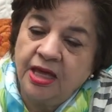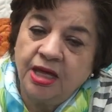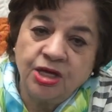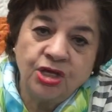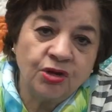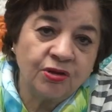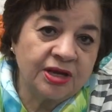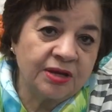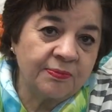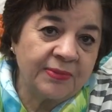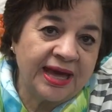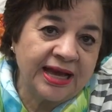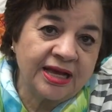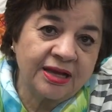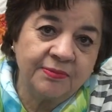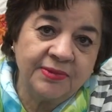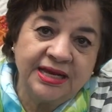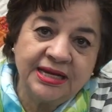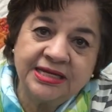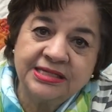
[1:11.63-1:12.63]
You can make
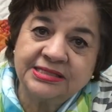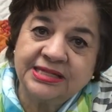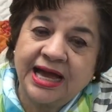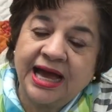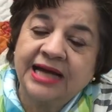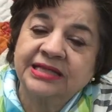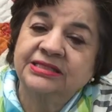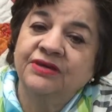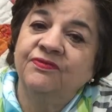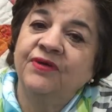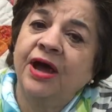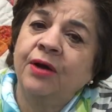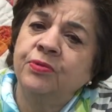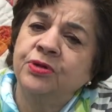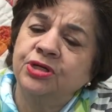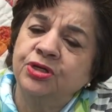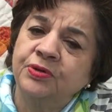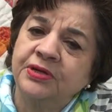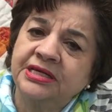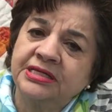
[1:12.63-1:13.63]
them any size. If I were
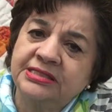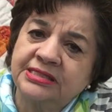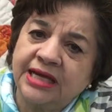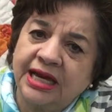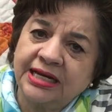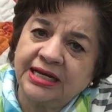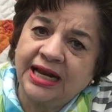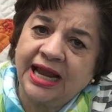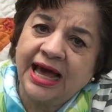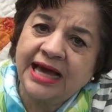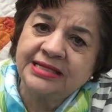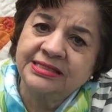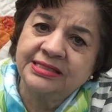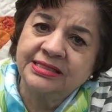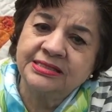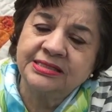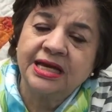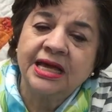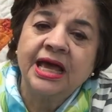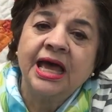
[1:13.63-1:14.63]
doing
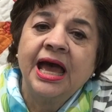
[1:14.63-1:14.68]
sunglasses,